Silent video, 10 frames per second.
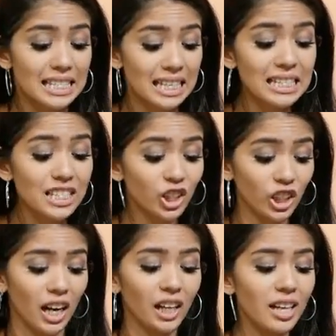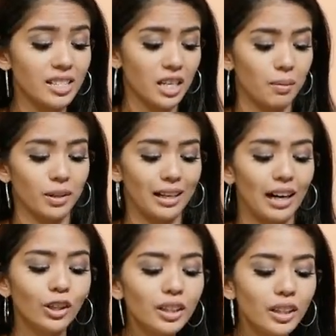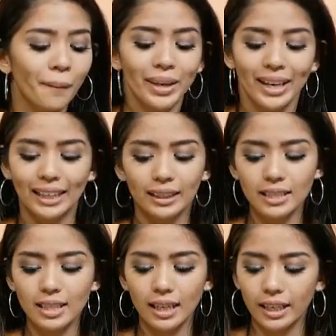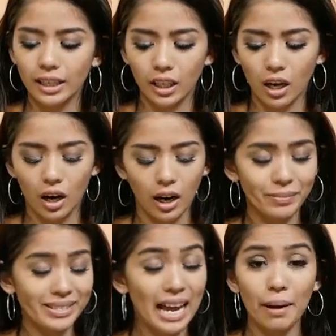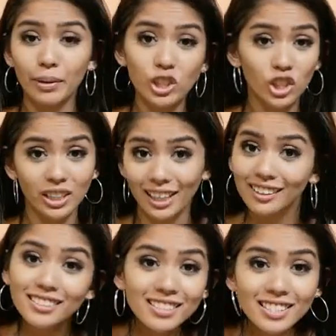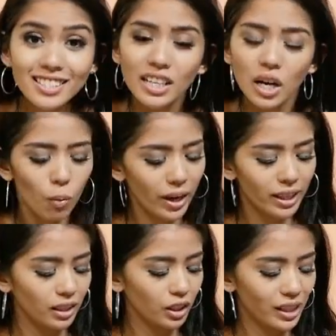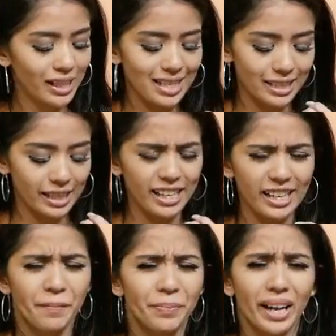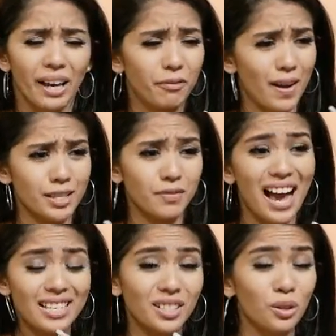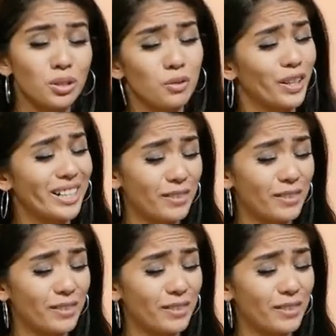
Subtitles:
Since gel has come around, it doesn't damage your nails with the crazy effects of acetones for